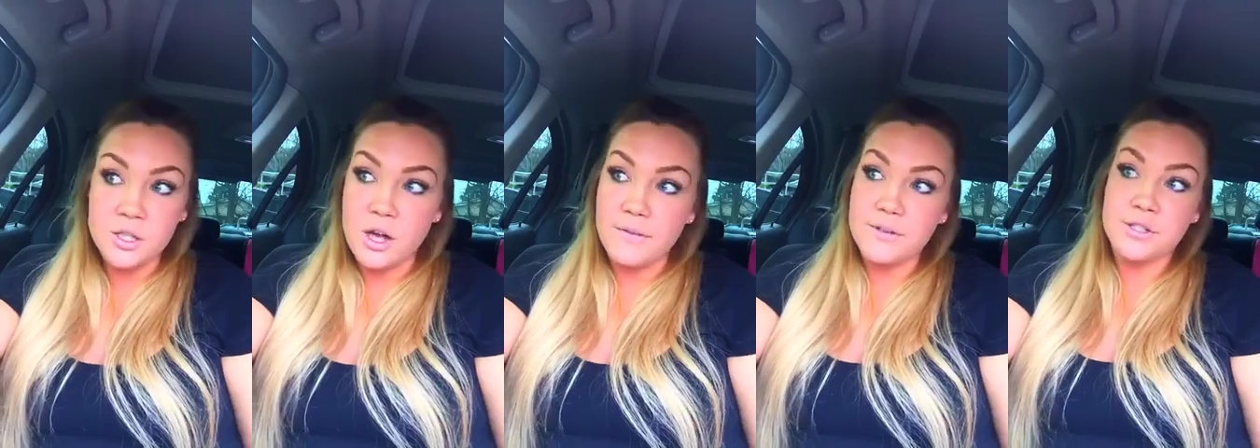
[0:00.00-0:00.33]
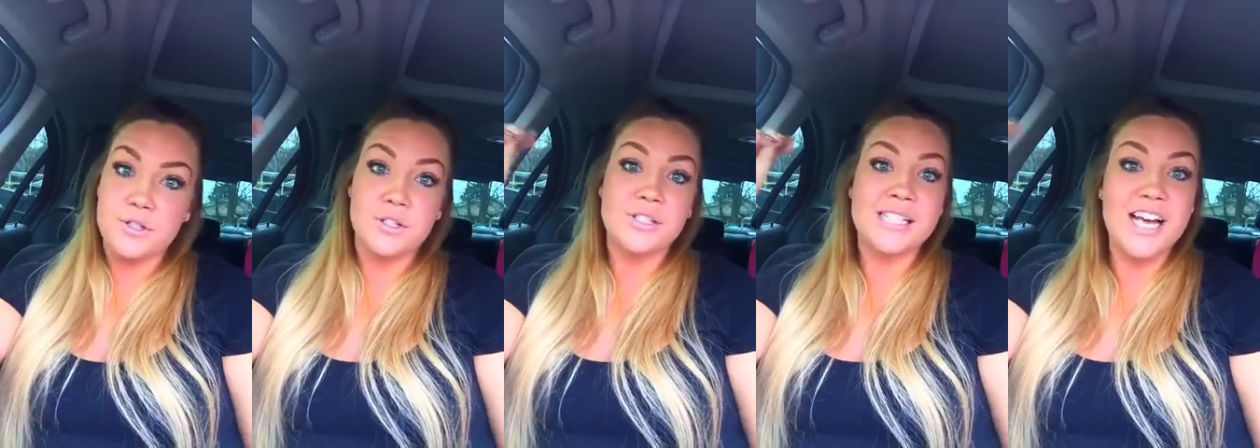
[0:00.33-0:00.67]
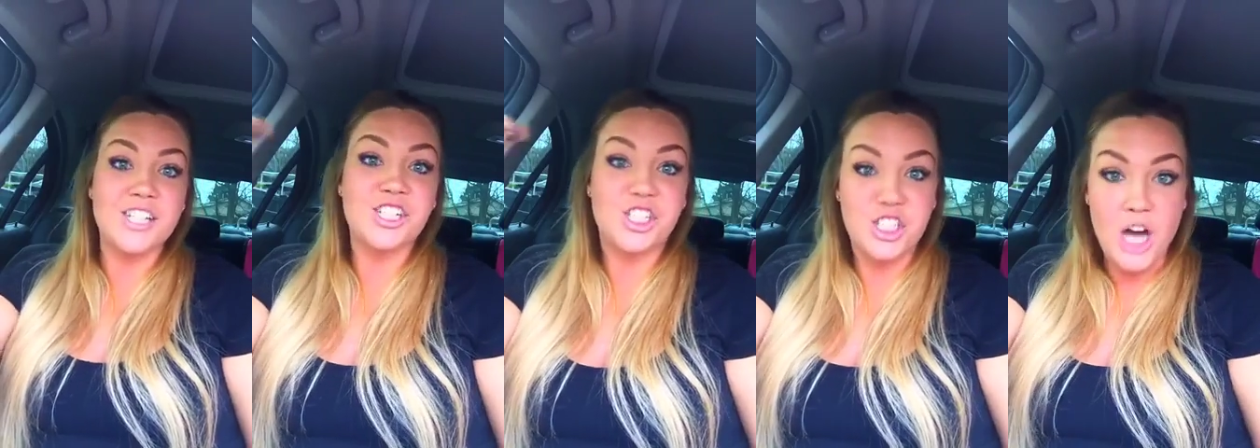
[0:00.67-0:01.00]
officers
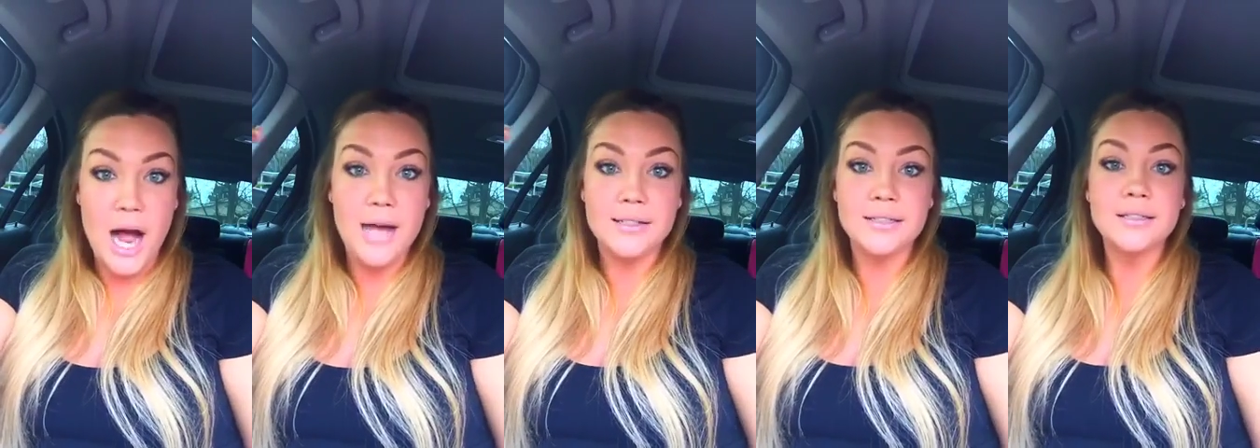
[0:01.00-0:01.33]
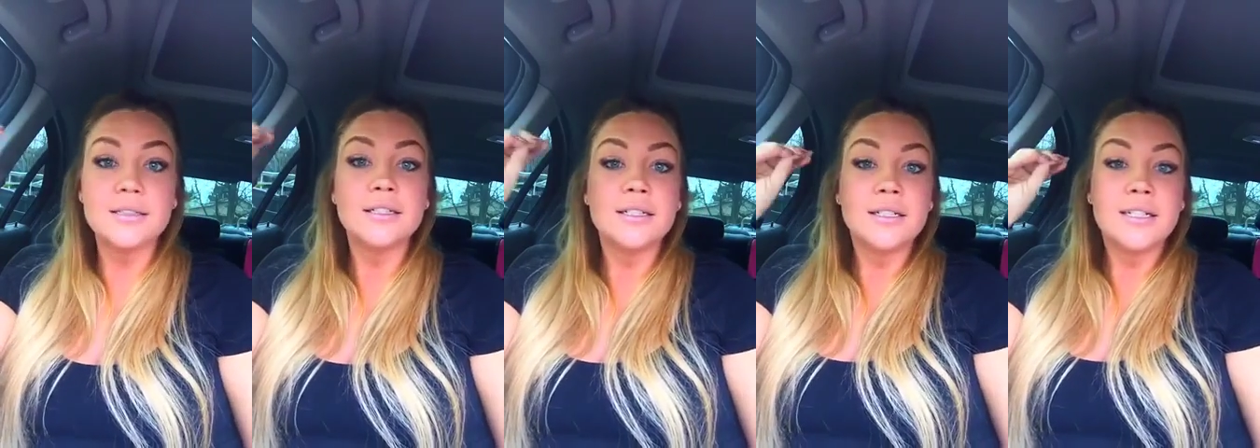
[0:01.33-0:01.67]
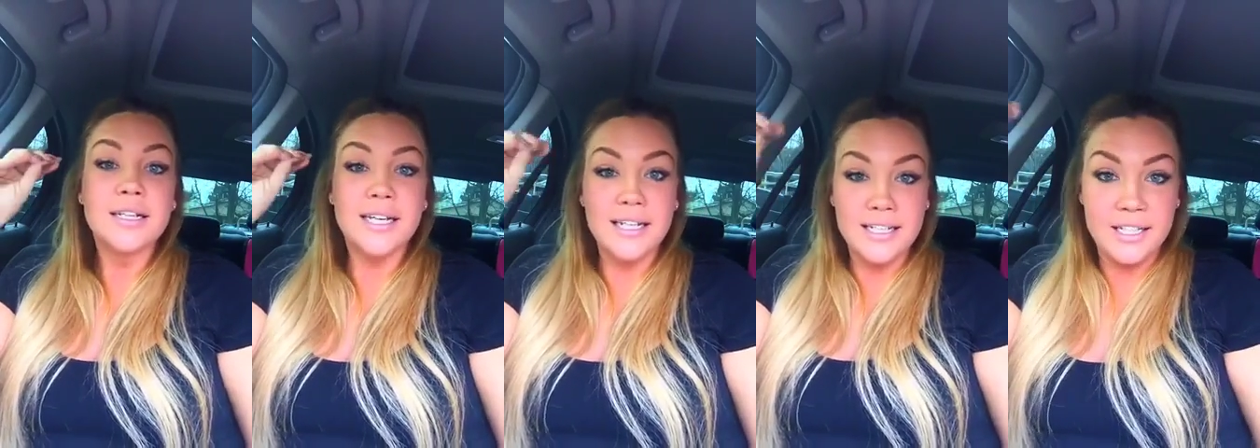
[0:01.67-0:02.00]
that shot
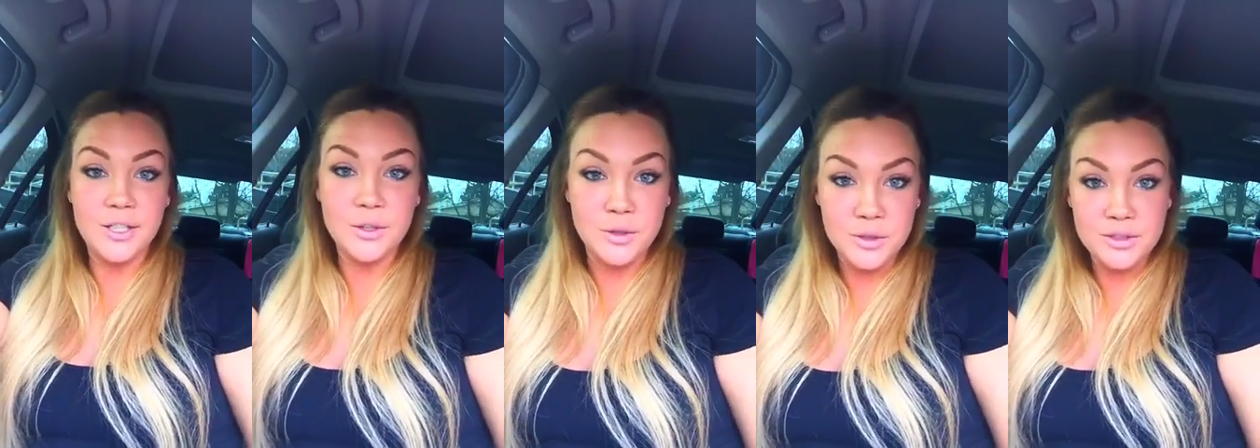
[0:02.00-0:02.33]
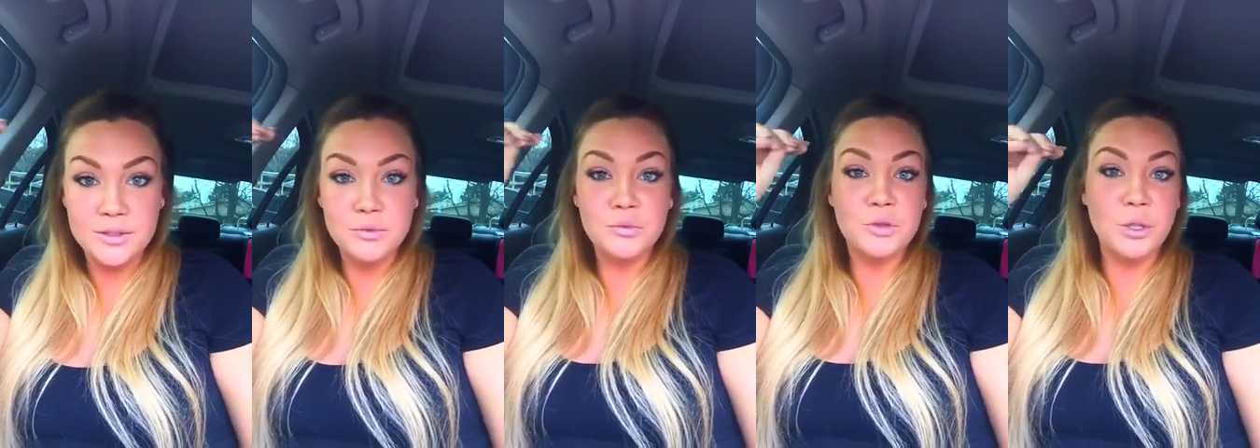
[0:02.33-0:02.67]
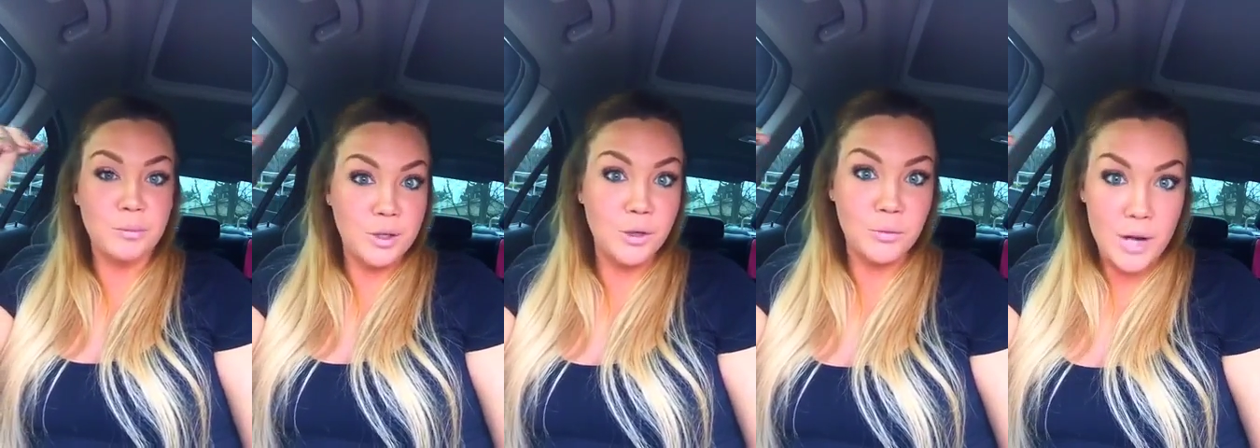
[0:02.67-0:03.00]
and killed
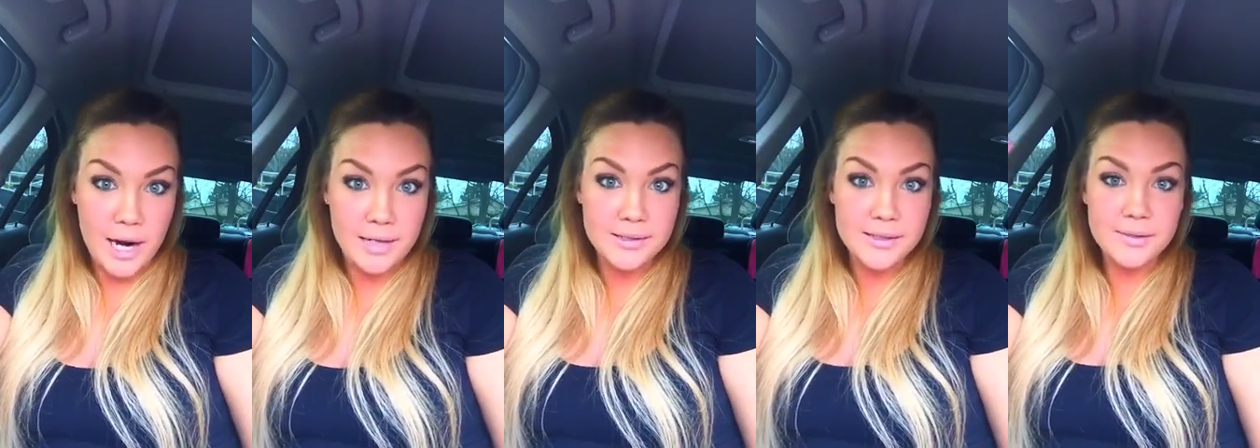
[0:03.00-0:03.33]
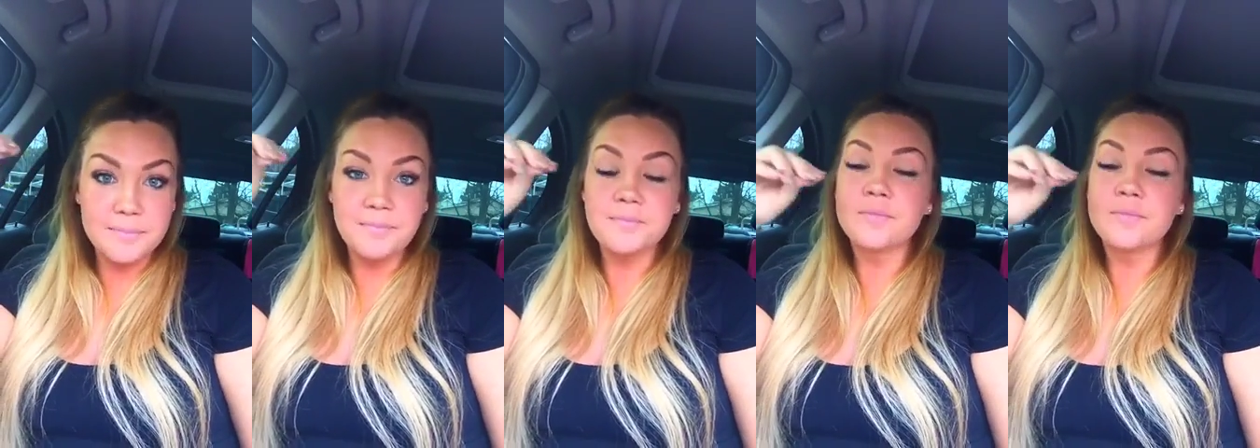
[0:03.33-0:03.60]
Tamir Rice.